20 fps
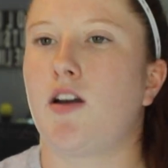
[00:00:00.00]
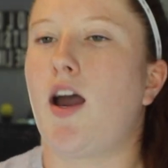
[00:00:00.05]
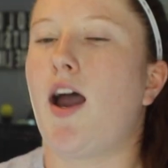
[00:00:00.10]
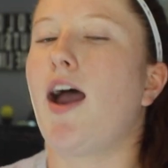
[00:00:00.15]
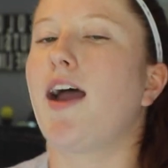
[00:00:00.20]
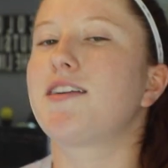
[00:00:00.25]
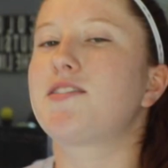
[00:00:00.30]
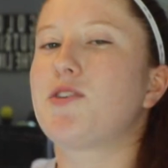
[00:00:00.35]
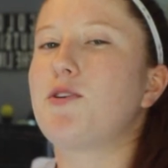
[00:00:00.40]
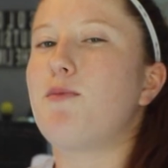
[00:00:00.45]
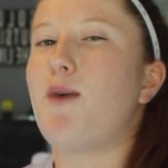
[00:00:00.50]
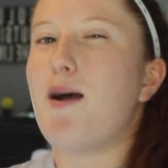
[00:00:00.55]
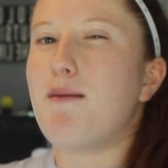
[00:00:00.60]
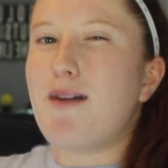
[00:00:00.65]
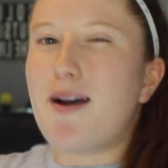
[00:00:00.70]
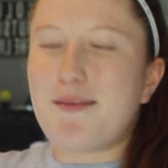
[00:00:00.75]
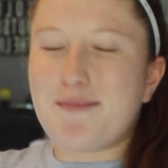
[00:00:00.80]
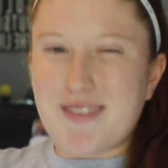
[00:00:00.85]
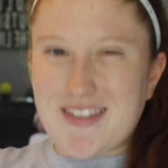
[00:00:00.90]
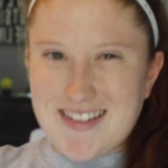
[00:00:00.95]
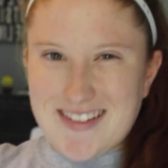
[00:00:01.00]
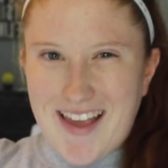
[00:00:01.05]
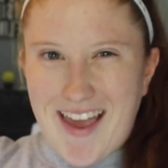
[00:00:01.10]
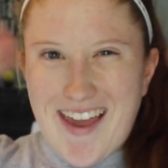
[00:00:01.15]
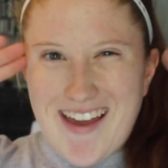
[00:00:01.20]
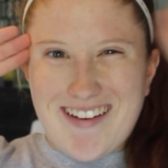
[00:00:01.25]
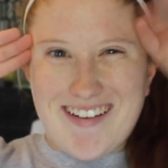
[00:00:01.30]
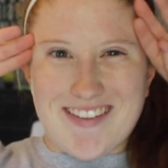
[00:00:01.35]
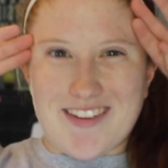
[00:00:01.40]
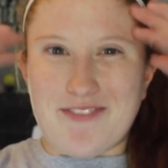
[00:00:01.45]
I told my mom
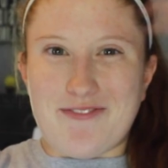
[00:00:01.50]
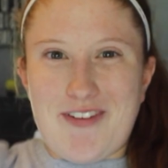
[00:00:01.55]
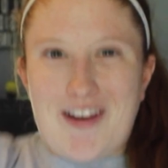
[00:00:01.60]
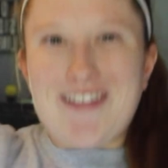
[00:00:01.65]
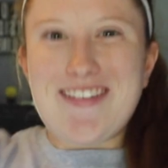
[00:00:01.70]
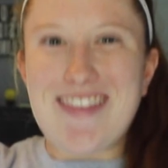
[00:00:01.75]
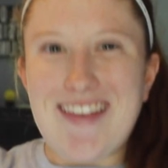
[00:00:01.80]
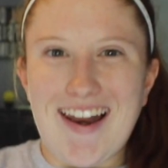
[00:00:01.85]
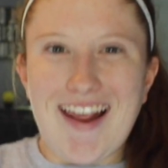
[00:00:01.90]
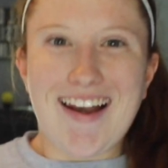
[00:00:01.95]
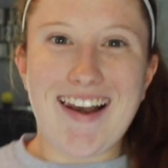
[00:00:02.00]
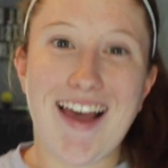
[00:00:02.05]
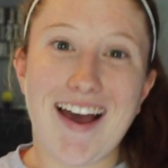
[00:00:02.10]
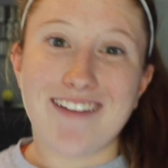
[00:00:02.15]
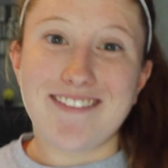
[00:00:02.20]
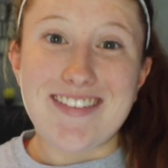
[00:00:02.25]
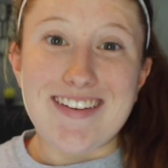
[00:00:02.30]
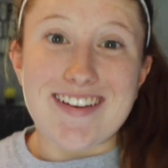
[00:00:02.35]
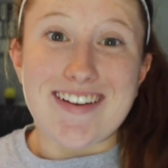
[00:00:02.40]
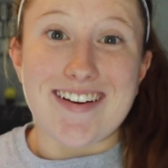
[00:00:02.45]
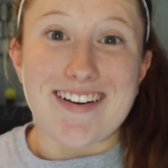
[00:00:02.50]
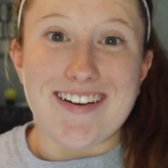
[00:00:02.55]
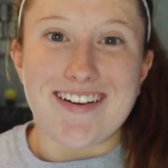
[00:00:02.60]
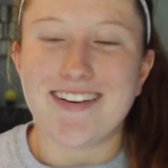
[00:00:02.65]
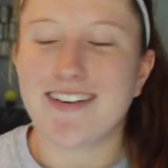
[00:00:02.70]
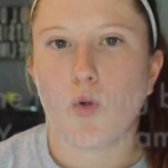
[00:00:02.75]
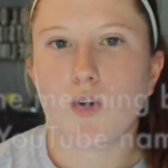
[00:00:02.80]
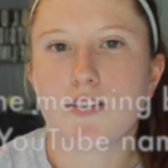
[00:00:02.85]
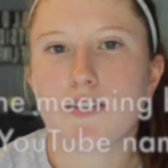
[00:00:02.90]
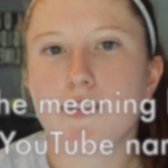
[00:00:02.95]
today on the phone that I loved her.
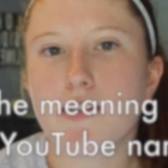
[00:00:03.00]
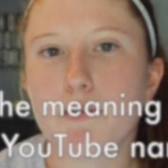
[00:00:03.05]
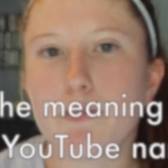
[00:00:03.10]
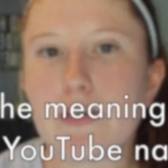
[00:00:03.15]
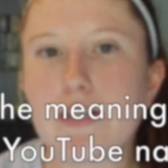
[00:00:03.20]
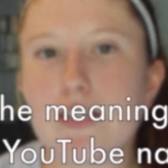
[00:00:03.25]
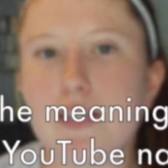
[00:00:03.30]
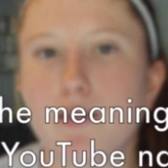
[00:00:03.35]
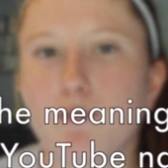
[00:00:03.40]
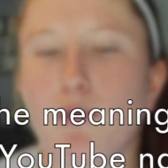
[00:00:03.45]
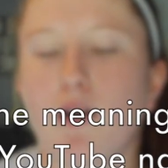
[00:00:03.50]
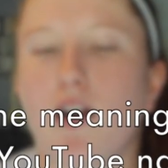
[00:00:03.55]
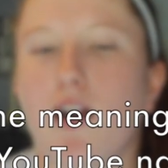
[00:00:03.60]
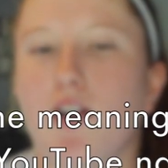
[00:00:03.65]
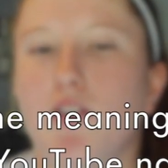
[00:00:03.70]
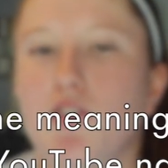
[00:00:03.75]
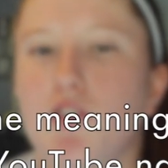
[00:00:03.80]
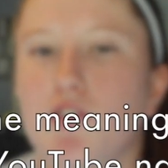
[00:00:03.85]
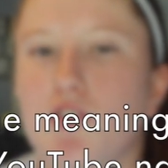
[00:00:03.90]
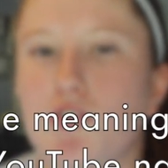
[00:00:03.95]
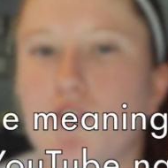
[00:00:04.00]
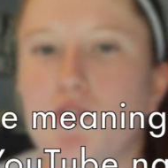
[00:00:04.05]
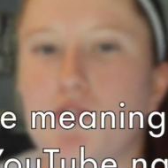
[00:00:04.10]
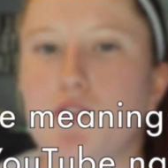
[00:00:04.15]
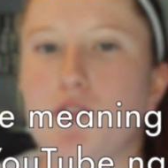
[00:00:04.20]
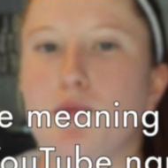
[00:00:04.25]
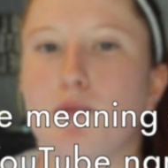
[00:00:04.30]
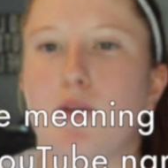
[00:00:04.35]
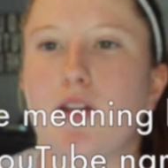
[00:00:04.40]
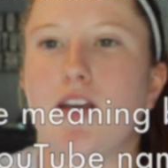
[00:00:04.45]
What's the meaning behind your
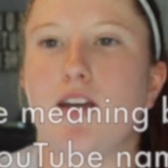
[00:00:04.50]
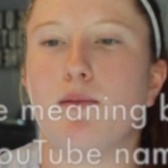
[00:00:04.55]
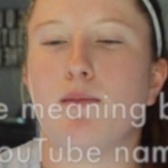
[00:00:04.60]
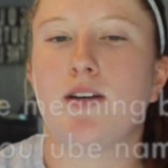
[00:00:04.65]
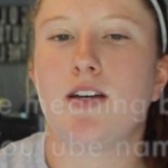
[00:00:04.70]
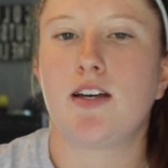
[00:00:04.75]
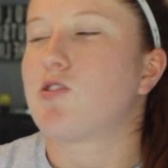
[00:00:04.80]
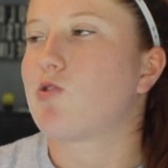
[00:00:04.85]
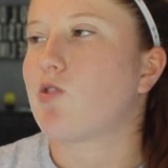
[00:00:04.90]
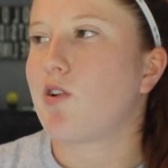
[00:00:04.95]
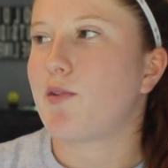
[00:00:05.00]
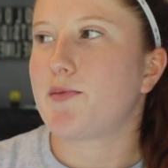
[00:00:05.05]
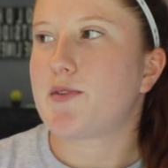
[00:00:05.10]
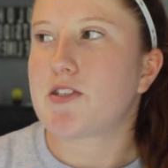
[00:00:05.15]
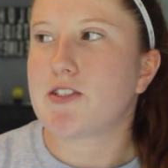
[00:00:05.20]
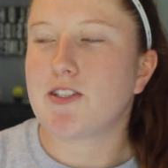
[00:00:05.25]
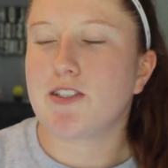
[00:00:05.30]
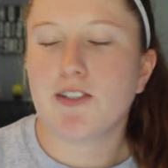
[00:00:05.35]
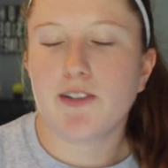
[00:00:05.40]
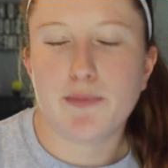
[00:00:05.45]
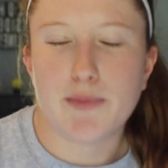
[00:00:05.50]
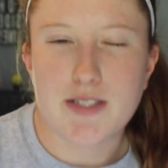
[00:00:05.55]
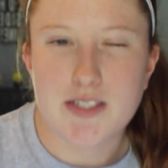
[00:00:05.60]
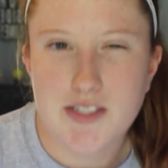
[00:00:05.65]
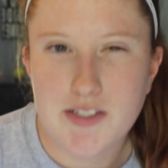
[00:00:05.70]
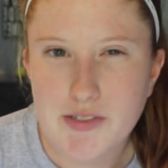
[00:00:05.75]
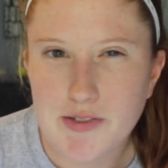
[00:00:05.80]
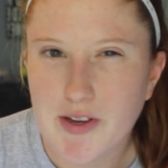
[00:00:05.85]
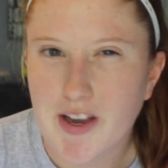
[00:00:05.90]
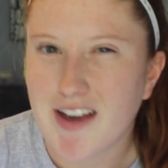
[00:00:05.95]
YouTube name? So I'm sure a
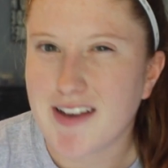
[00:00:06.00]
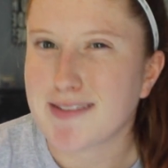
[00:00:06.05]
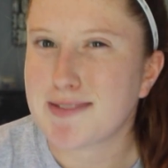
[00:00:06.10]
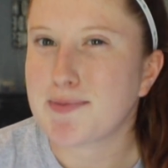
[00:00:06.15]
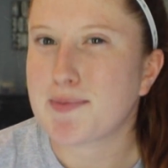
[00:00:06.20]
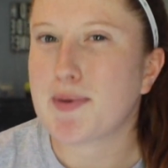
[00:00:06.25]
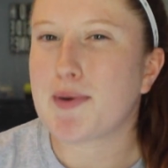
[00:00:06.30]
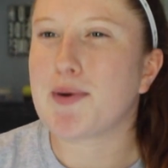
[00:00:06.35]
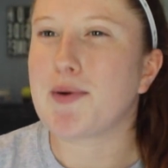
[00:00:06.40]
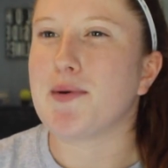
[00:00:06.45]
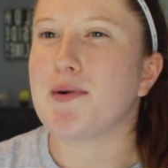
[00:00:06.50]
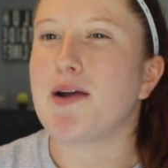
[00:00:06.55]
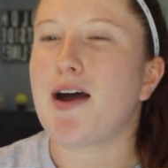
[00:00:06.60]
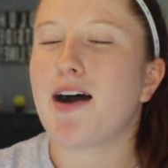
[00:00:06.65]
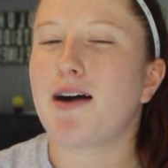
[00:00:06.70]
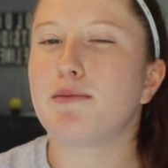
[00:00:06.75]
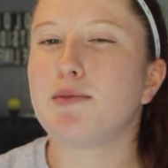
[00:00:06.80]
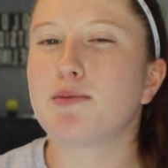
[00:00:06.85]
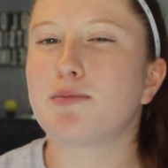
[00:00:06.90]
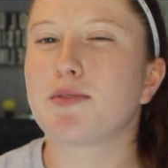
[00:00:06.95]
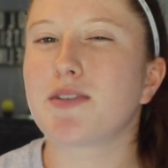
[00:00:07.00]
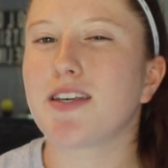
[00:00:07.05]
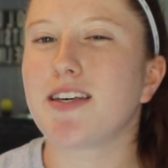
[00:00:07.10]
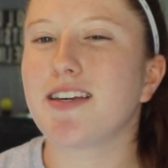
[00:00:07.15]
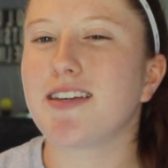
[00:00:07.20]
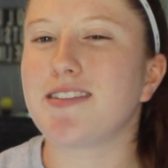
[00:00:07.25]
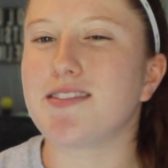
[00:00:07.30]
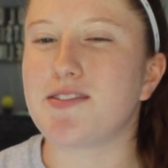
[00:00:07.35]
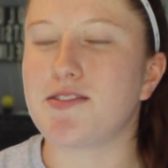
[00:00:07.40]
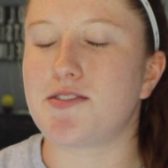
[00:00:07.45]
bunch of you guys
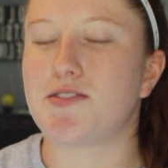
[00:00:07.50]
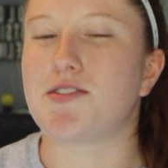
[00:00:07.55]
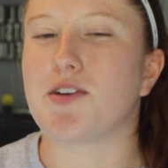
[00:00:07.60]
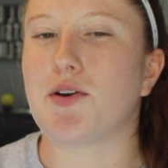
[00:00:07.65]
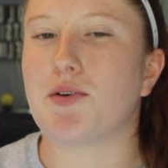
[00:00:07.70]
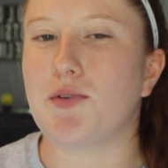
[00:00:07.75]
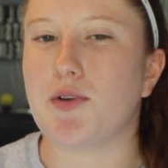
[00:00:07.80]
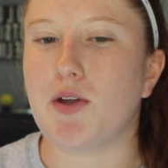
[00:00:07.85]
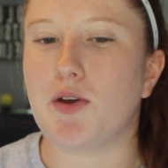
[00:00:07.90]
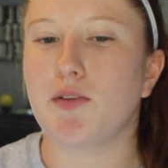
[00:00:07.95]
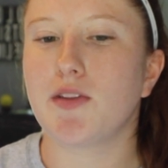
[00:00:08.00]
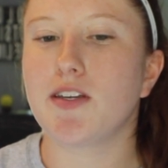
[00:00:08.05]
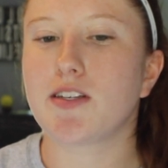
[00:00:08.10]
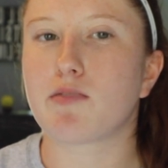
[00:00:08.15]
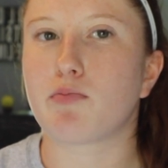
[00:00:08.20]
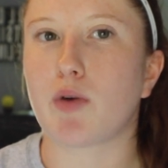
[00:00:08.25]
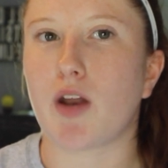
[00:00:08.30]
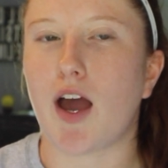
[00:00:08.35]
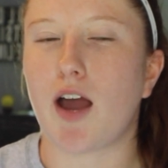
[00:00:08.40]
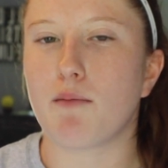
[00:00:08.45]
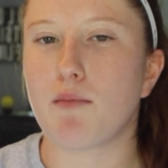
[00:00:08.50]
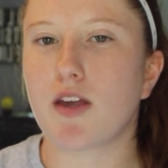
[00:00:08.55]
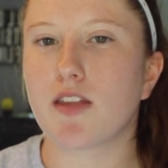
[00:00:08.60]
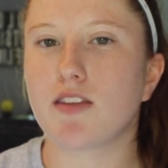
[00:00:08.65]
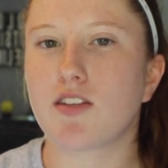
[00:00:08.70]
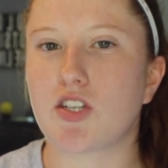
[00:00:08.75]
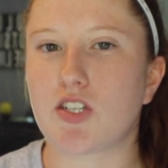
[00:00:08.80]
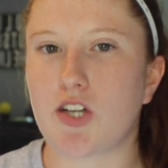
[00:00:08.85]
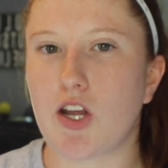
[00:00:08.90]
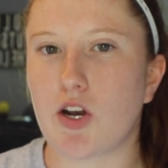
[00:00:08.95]
probably don't know this, but I
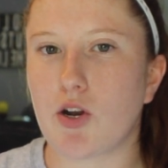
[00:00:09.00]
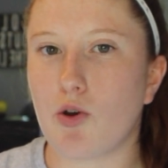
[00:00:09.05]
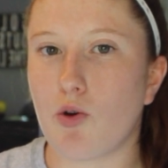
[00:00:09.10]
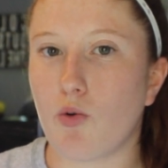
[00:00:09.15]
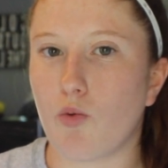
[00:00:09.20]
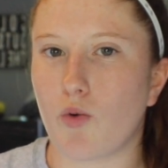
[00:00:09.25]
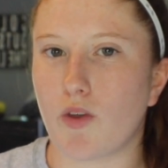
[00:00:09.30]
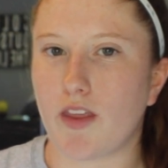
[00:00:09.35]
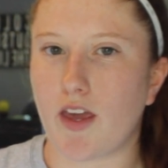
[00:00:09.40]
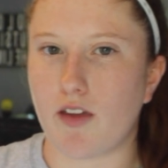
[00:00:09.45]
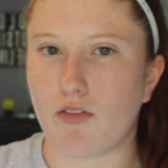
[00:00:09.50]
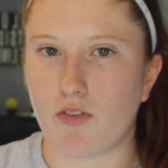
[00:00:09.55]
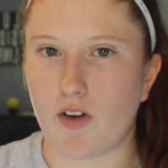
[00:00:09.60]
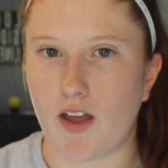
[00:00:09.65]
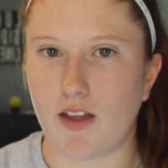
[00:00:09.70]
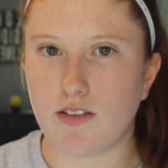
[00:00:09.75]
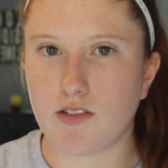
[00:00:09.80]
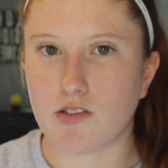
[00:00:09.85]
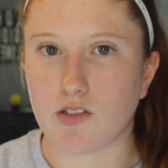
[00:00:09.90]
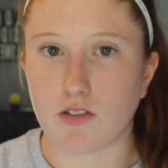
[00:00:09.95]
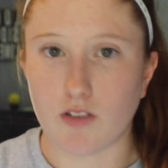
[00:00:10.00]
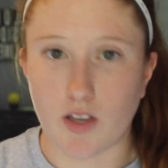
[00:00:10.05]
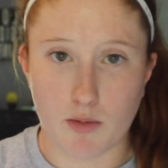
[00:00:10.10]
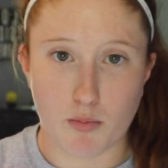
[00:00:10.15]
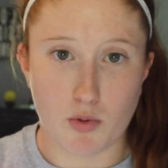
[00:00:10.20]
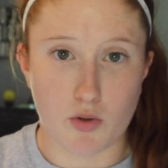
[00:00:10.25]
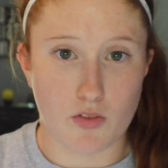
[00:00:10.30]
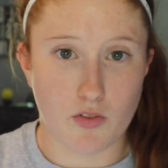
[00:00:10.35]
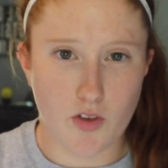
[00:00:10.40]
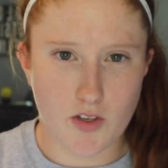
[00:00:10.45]
made this channel with a friend, so
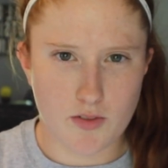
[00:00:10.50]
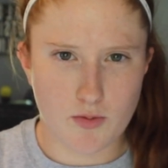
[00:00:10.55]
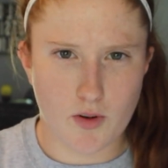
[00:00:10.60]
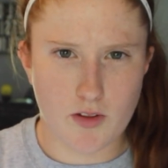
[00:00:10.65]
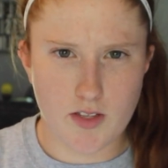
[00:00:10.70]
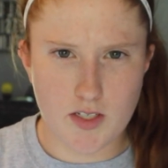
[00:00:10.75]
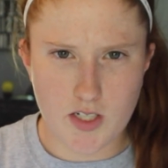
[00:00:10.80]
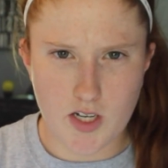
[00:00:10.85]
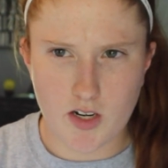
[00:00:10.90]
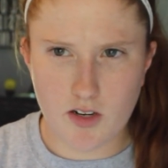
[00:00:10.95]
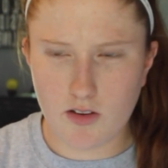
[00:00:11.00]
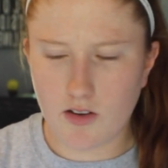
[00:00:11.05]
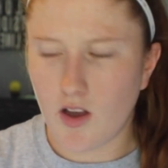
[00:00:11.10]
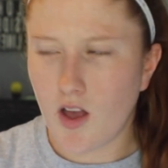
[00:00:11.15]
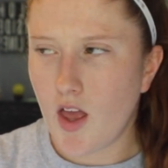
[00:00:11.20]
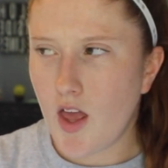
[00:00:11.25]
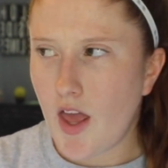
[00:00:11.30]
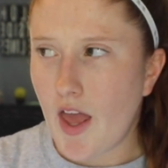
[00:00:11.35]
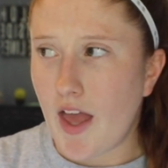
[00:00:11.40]
like both of us were on the channel.